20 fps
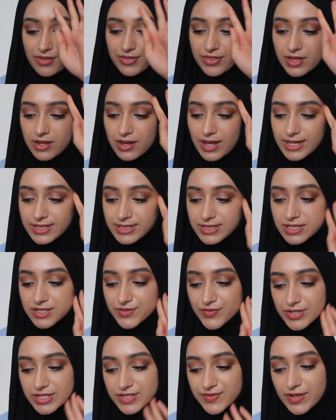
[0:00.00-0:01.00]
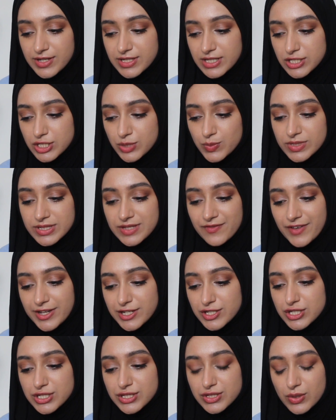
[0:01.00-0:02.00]
The license for this foundation was
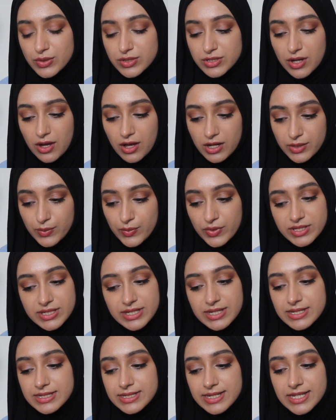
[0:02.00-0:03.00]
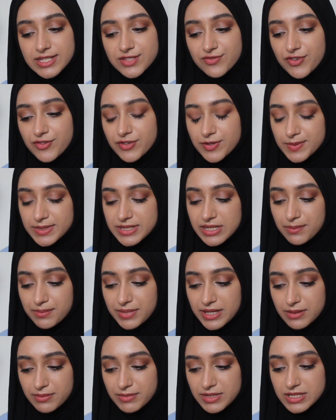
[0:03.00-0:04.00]
eventually sold to Hollywood. It contains 50%
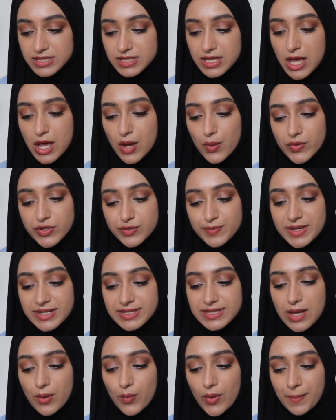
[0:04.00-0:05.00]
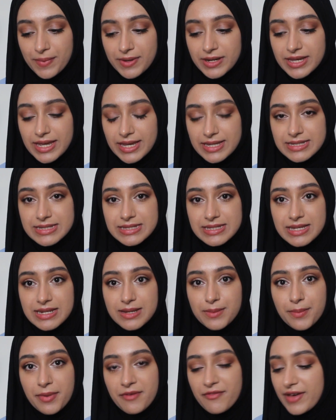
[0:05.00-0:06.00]
pigments, which makes it a weapon against skin
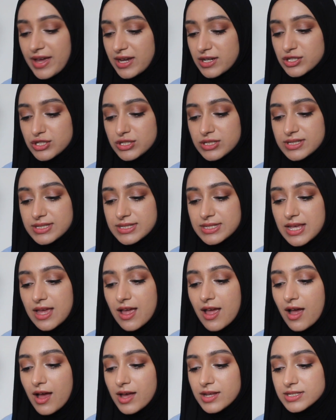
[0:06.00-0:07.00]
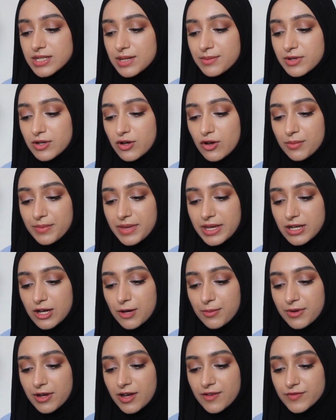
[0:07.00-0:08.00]
imperfections. Dermacol
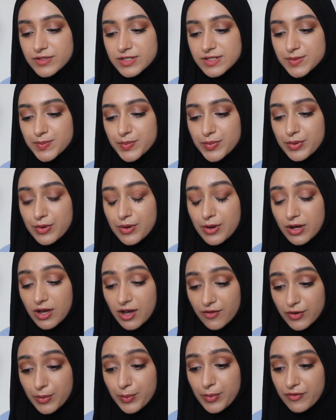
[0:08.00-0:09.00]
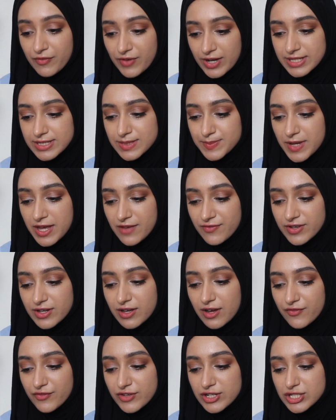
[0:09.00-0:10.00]
makeup cover provides perfect
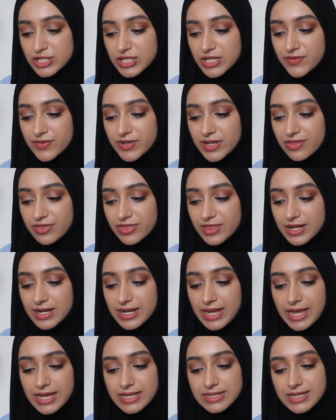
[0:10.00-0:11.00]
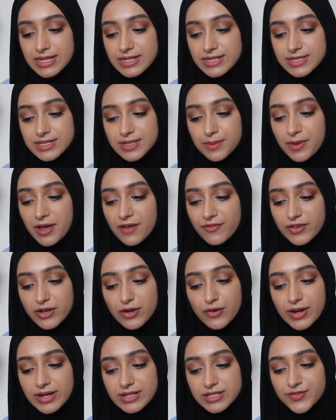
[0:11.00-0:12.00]
coverage even in thin layers and is the perfect
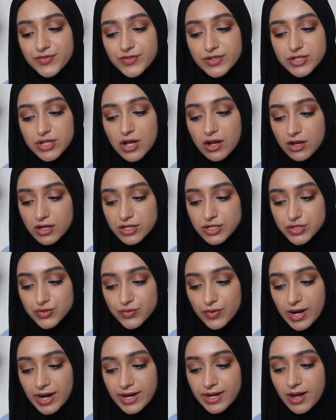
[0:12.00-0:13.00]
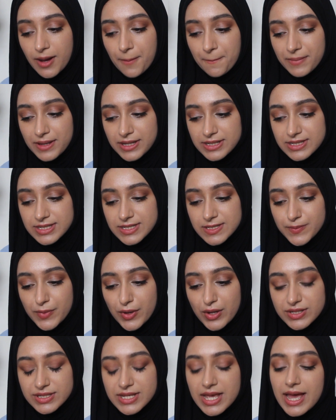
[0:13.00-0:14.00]
corrective for dark under eye, unpleasant
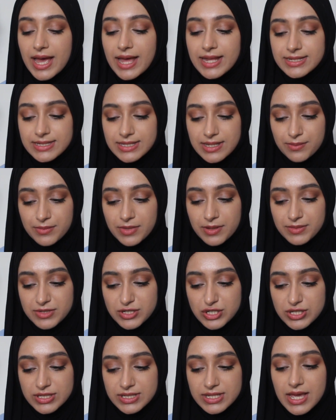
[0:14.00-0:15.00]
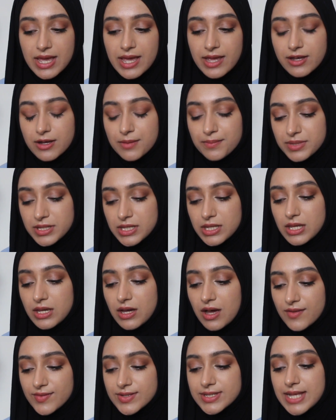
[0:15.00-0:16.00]
spots and skin blemishes. It completely
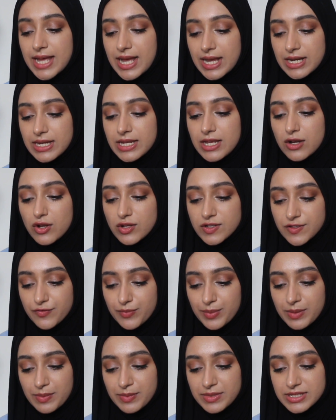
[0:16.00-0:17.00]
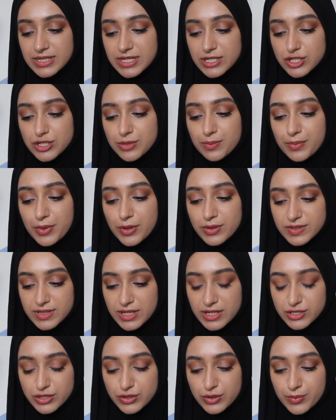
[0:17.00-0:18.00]
covers acne, loss of pigmentation,
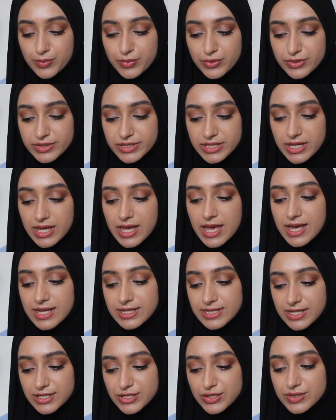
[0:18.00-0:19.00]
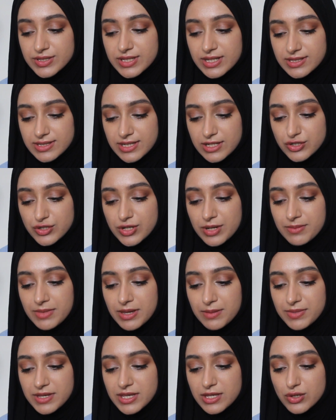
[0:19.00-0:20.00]
post-surgical bruising, tattoos, etc. It
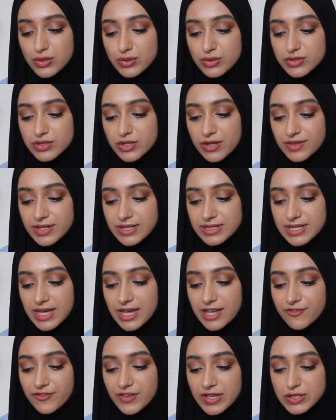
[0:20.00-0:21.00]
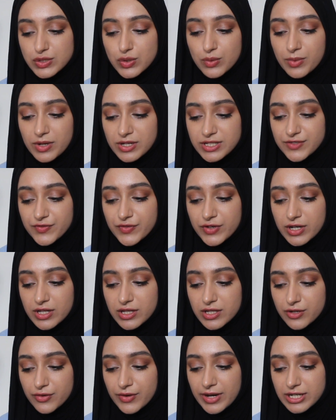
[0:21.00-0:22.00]
may be used on the entire face or body for
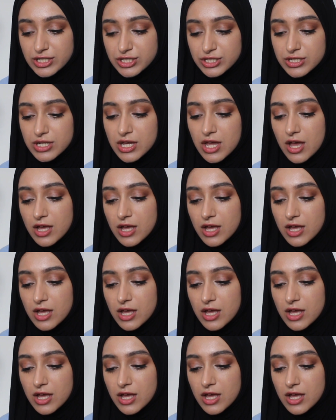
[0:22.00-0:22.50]
colour correction,